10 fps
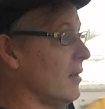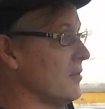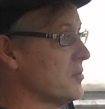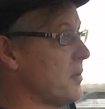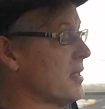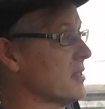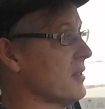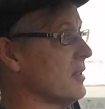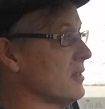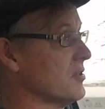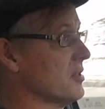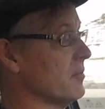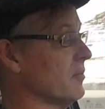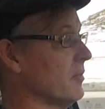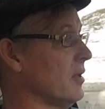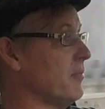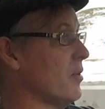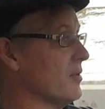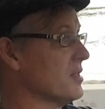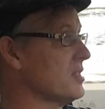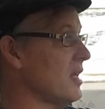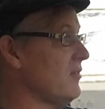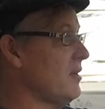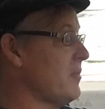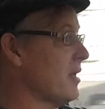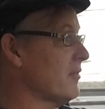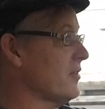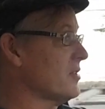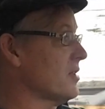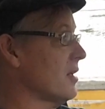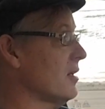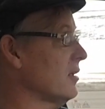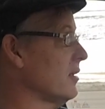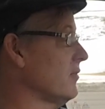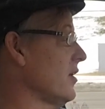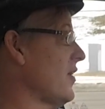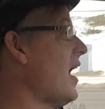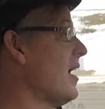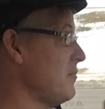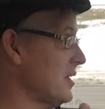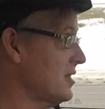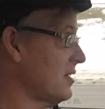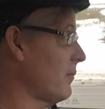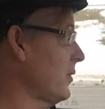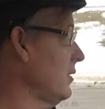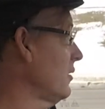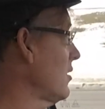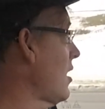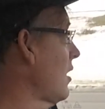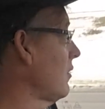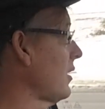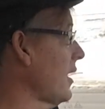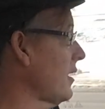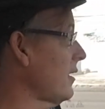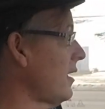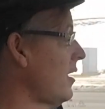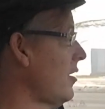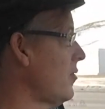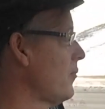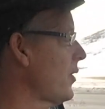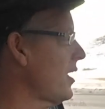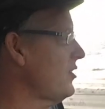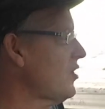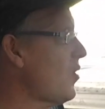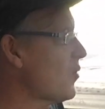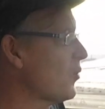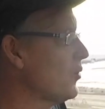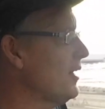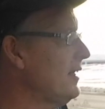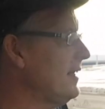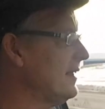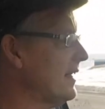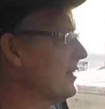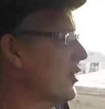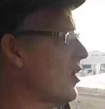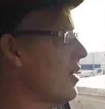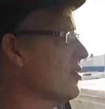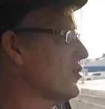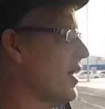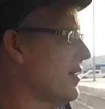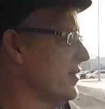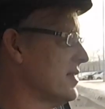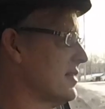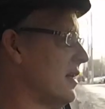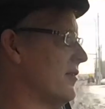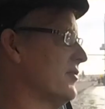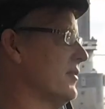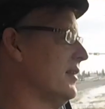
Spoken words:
Just because I think there's some important safety benefits there. If I miss something, the car will get it. But I don't really let the car drive itself.